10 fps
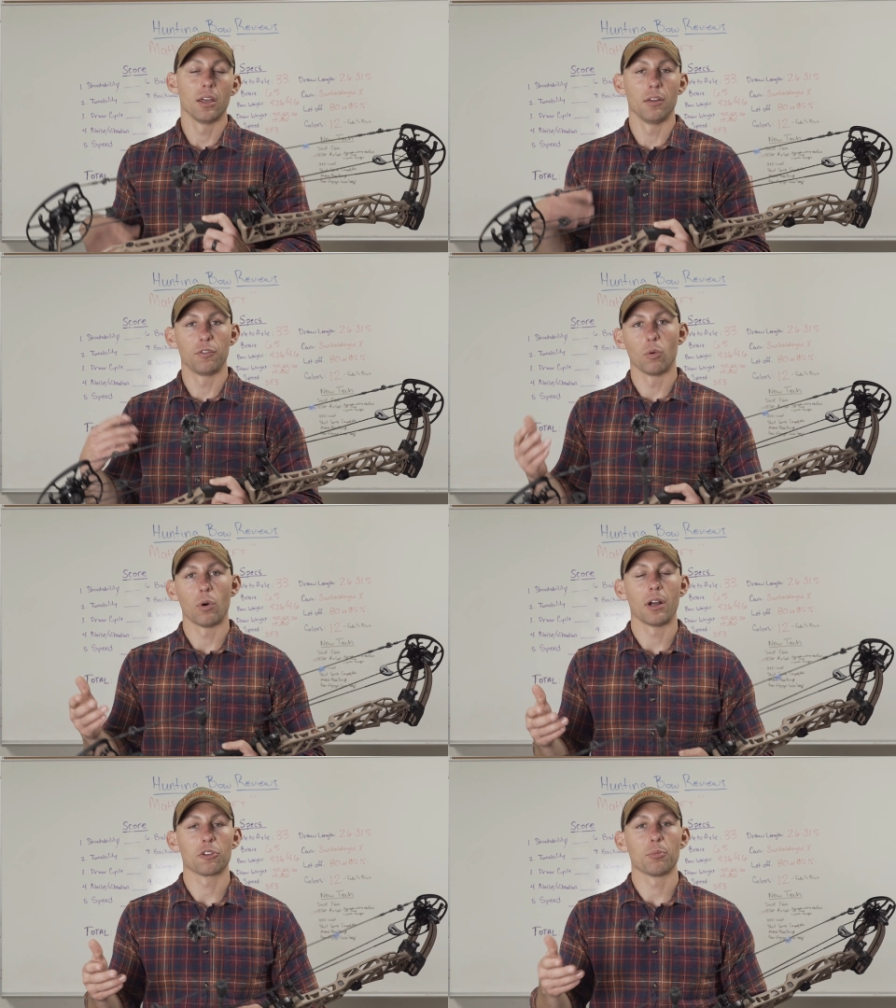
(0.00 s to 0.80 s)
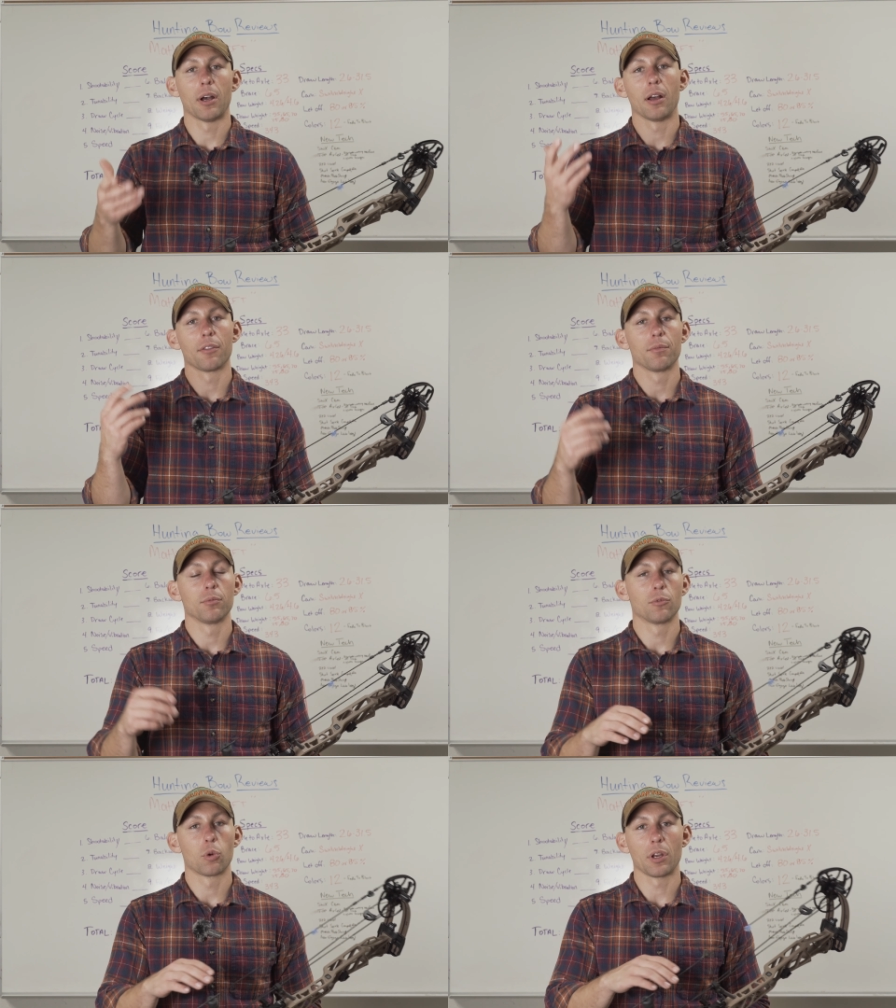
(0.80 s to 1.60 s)
If you watch my
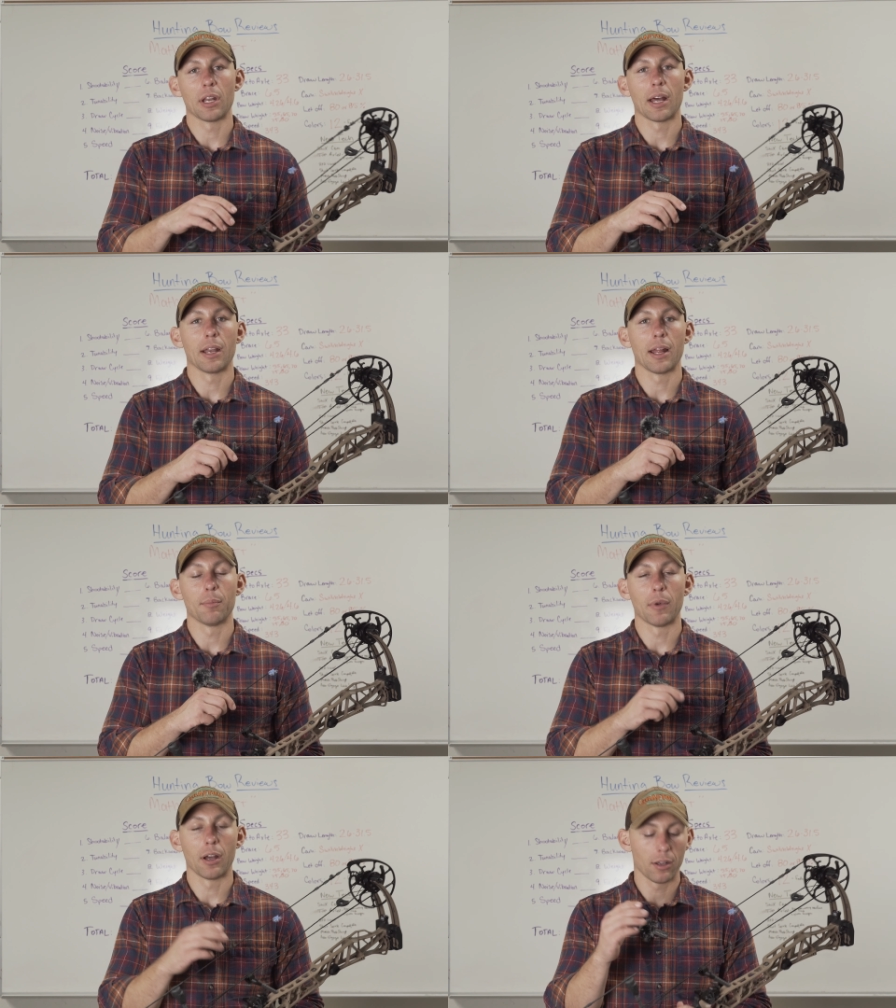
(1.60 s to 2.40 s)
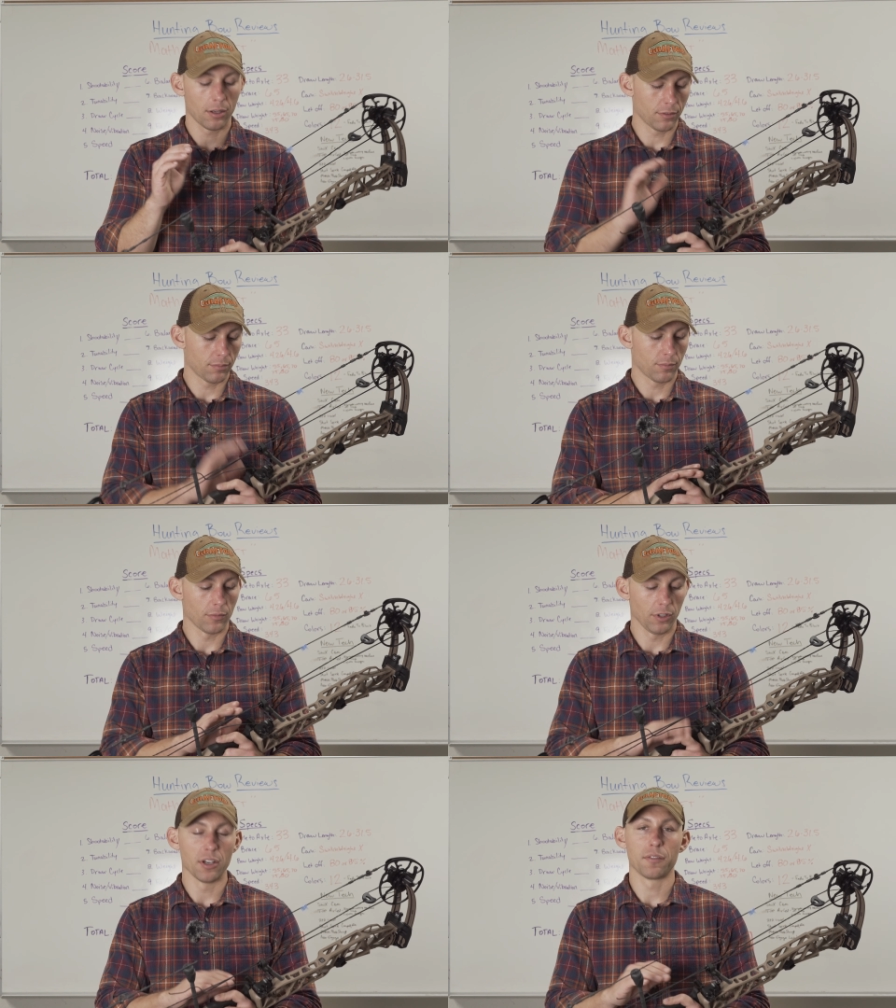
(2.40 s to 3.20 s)
Lift
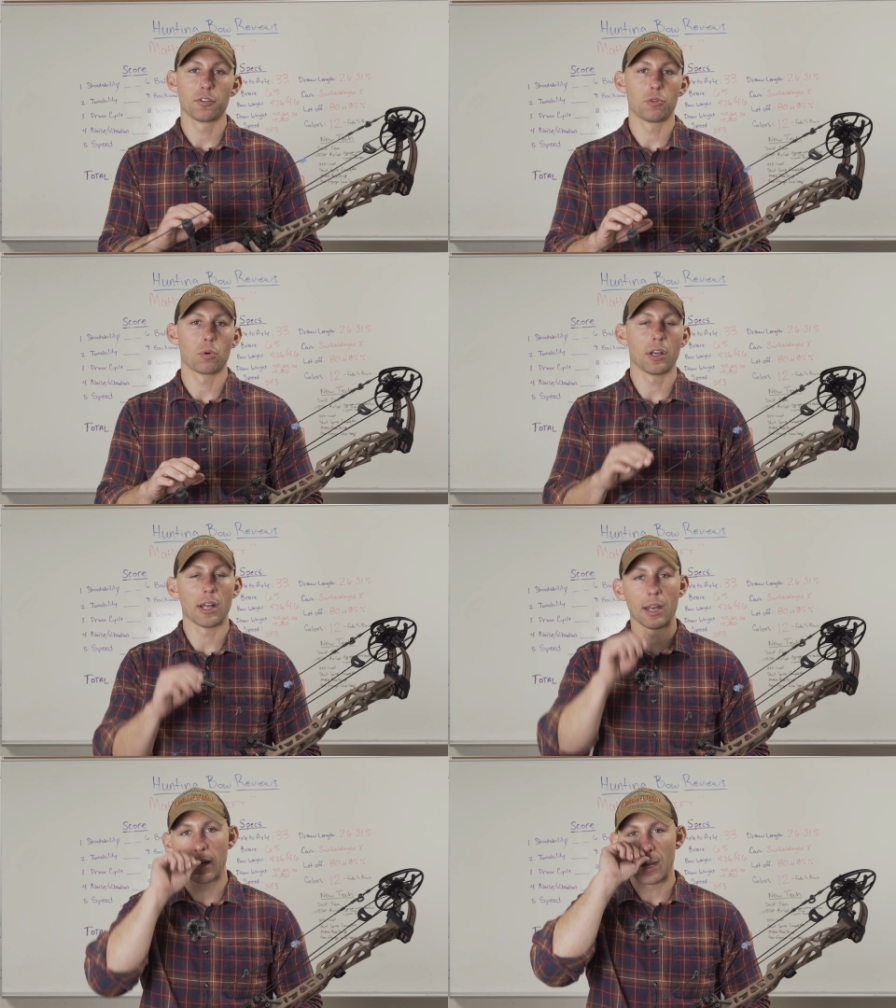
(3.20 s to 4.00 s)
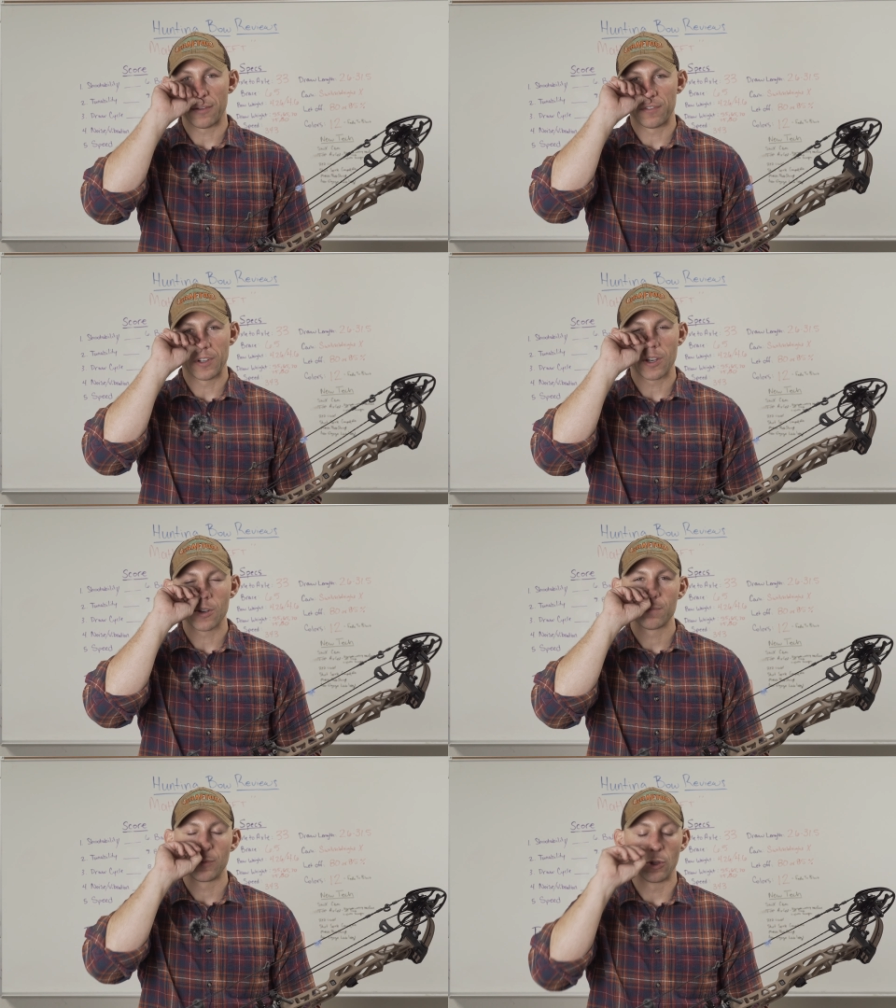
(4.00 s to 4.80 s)
29.5
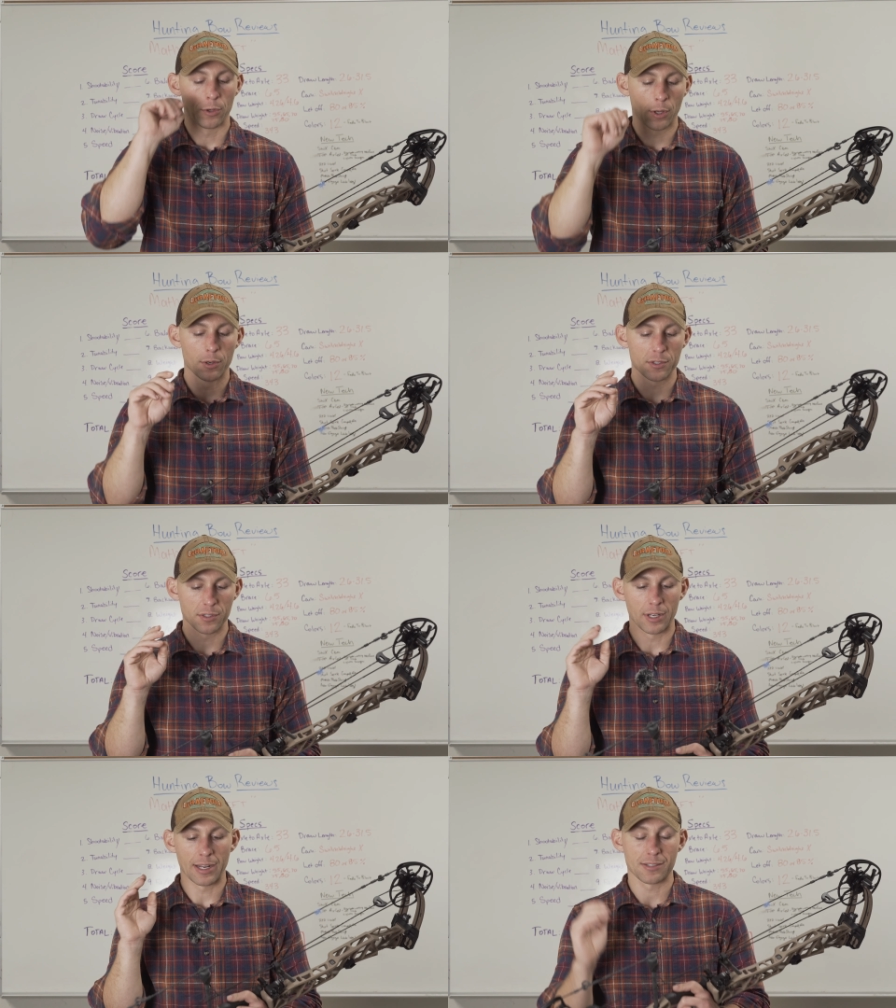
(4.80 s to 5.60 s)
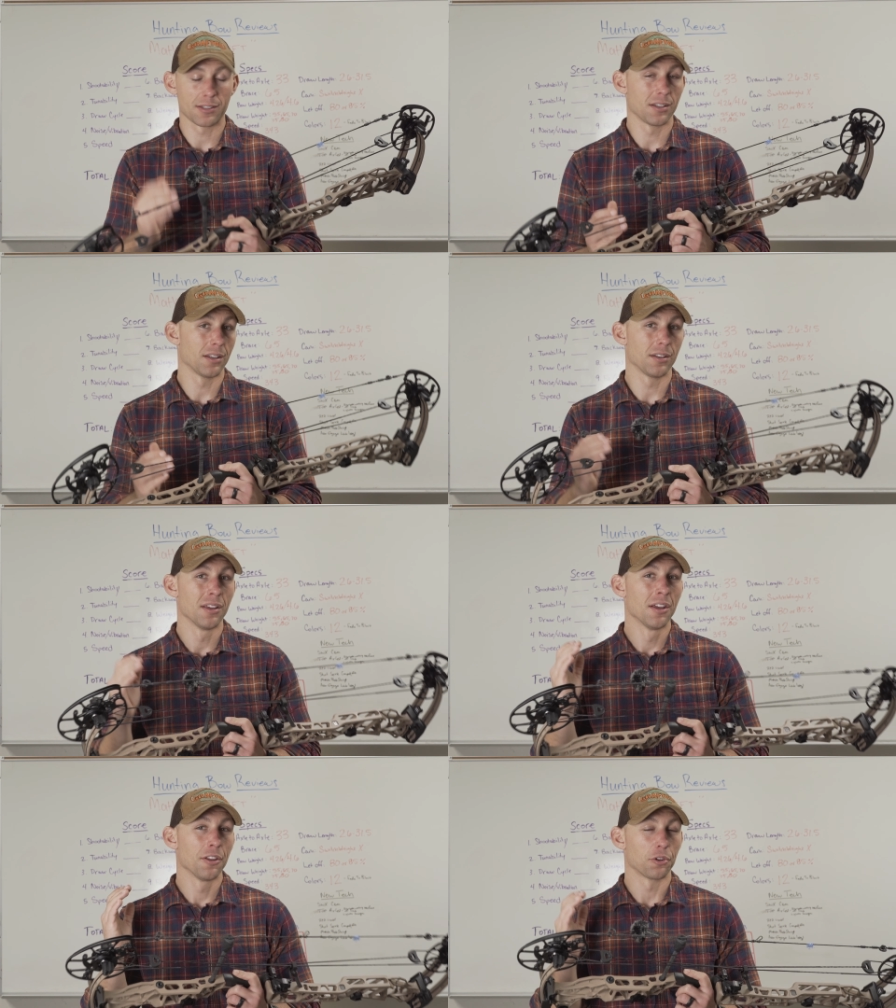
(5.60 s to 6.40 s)
video, you'll notice that I said
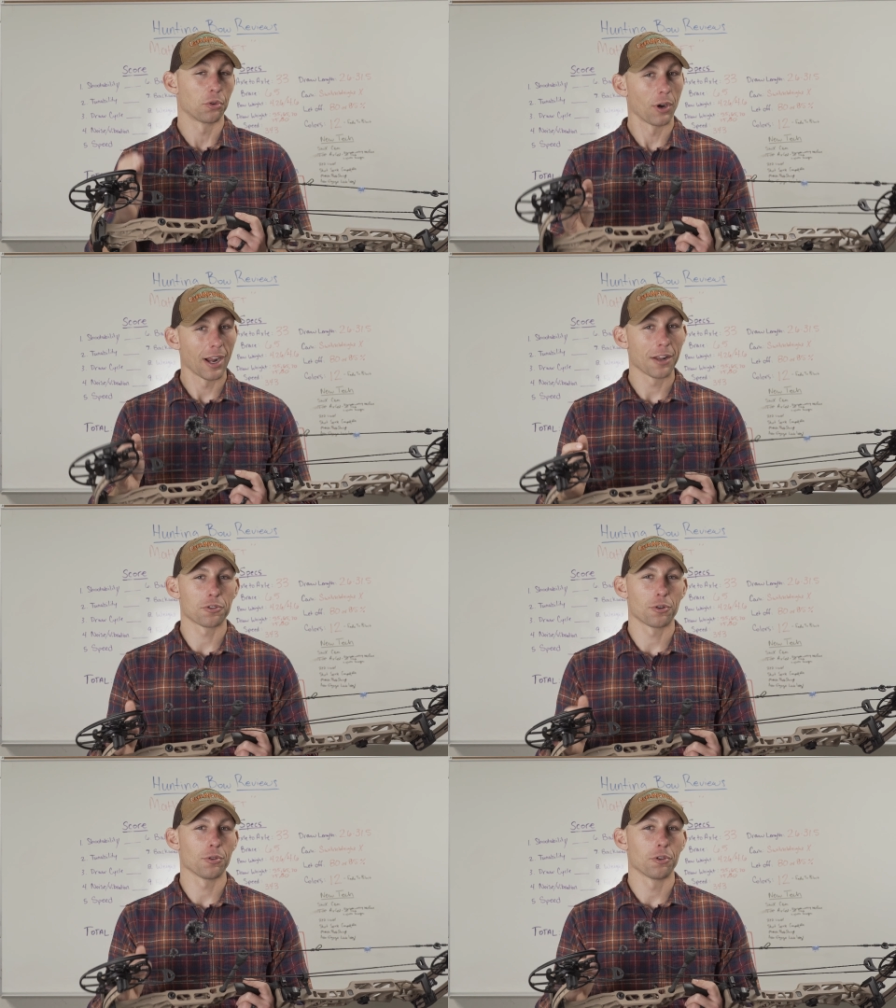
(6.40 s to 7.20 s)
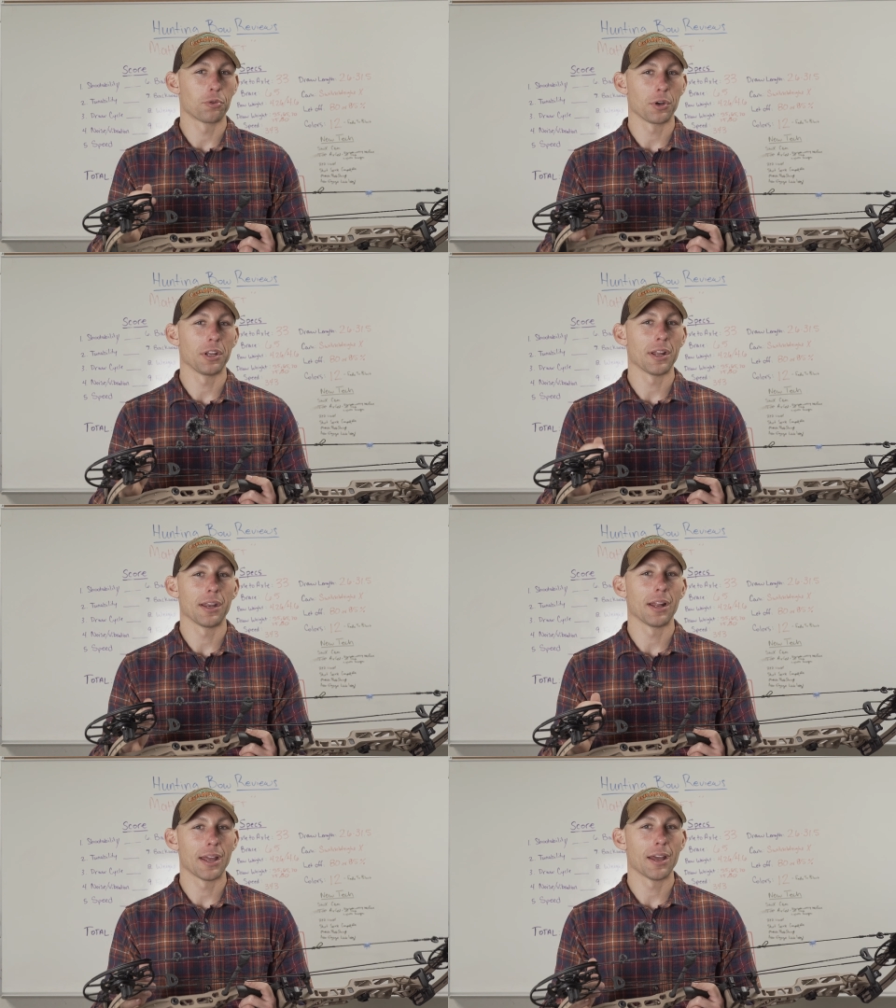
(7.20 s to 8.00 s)
the riser on the
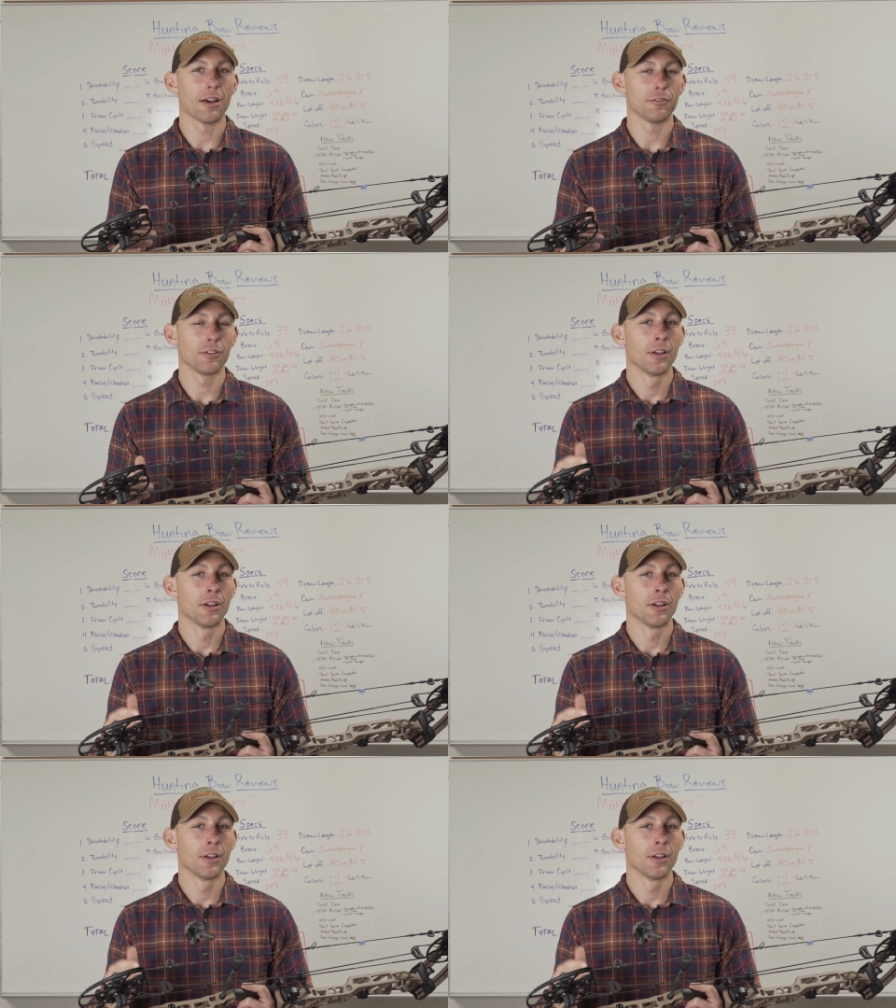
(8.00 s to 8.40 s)
29.5